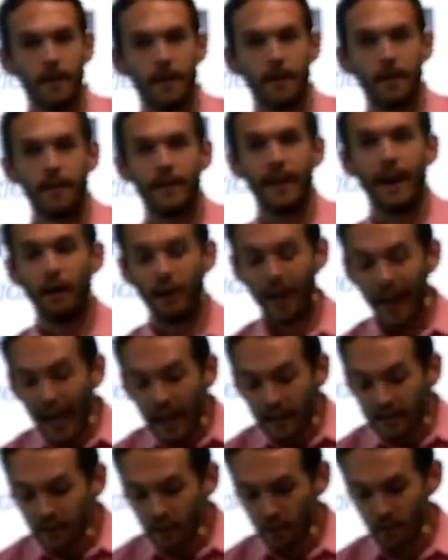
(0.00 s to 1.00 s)
Now,
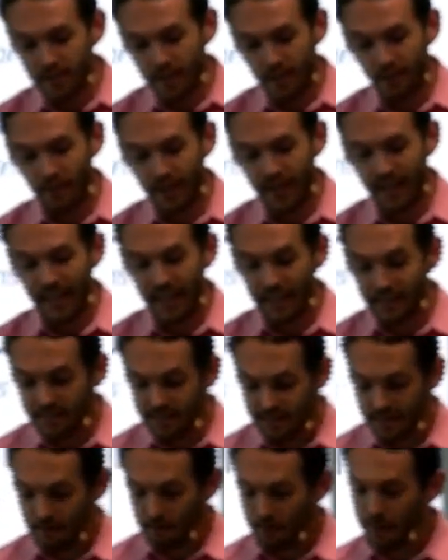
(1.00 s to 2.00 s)
exclusivity is
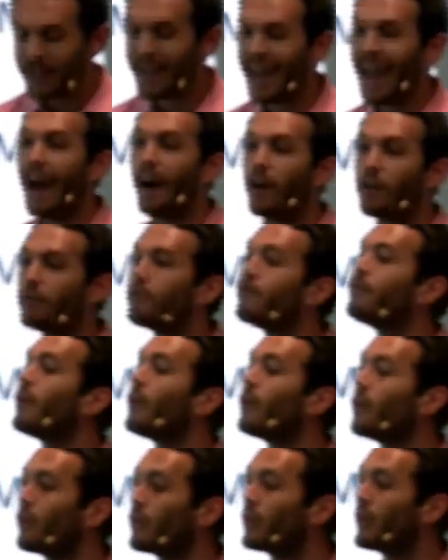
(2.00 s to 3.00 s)
simply out of
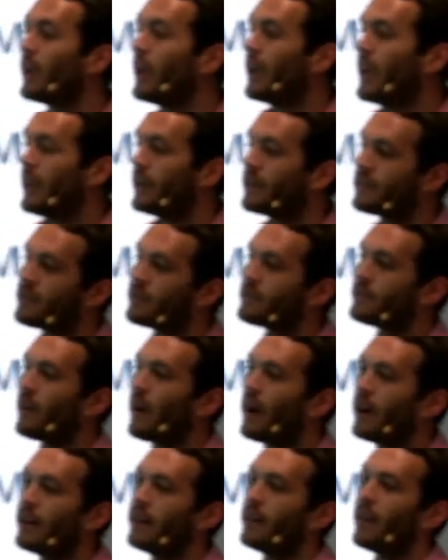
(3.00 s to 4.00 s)
vogue in a
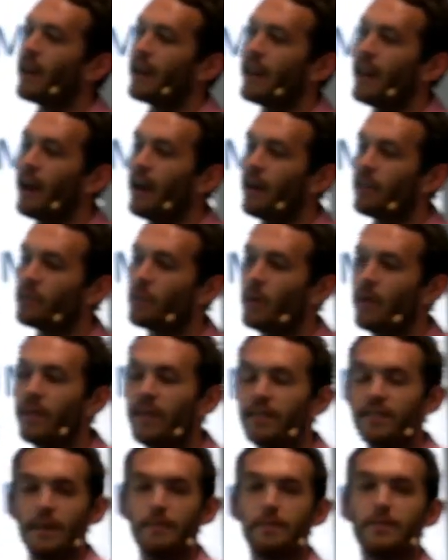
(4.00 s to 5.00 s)
society like ours, one that
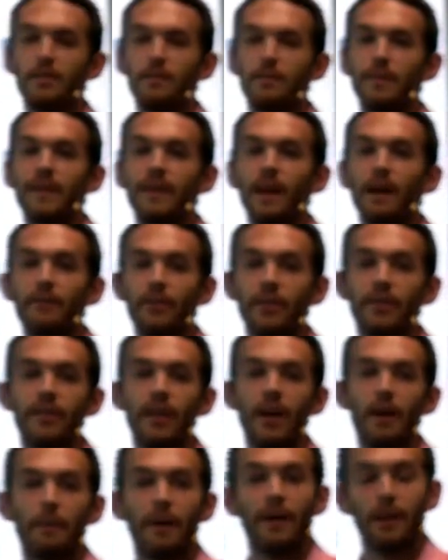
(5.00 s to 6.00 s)
seems to be governed
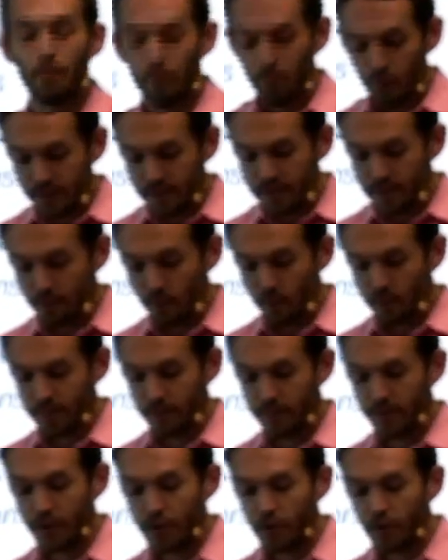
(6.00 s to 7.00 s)
by the principles of
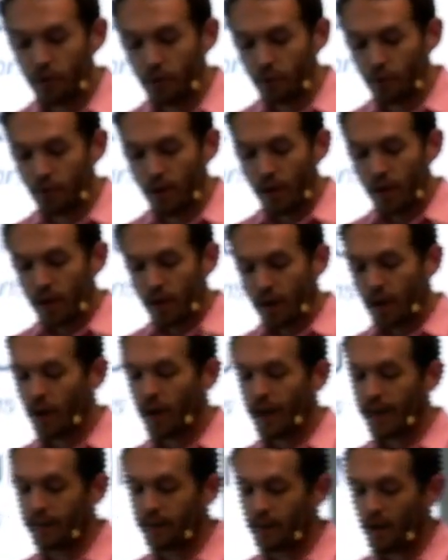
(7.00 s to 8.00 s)
the new
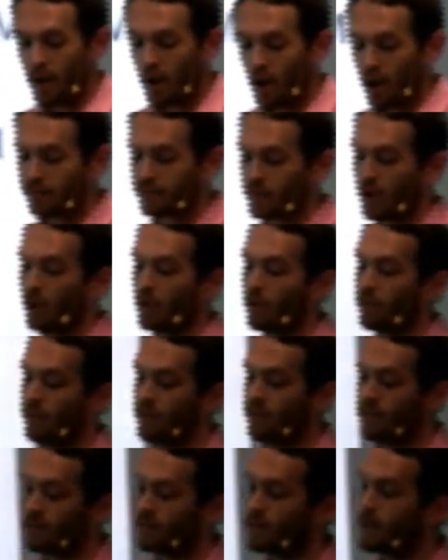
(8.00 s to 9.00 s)
kind of
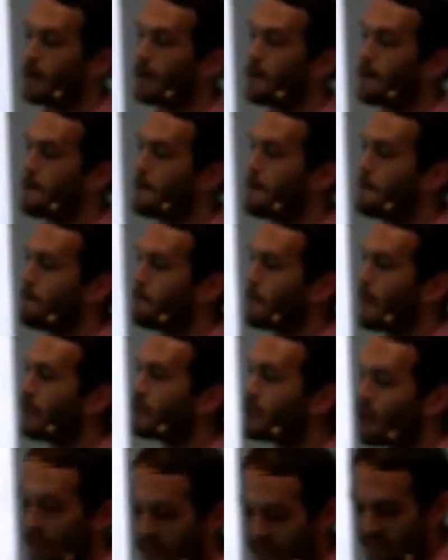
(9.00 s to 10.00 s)
tolerance. And so
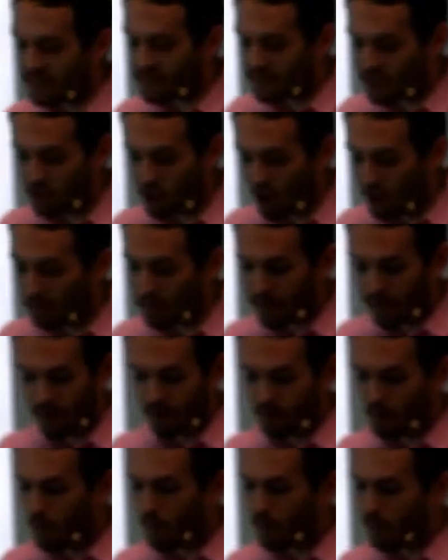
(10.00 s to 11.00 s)
this is the topic of
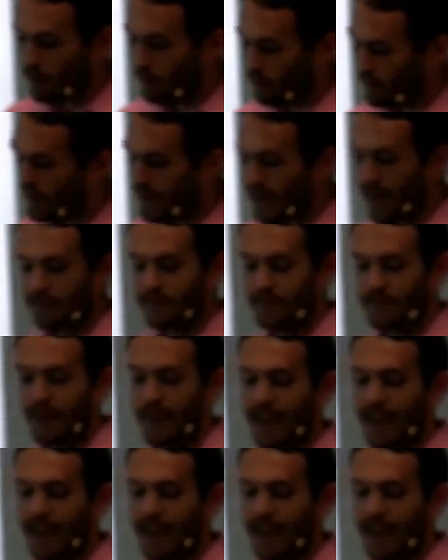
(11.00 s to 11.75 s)
what we're looking at today.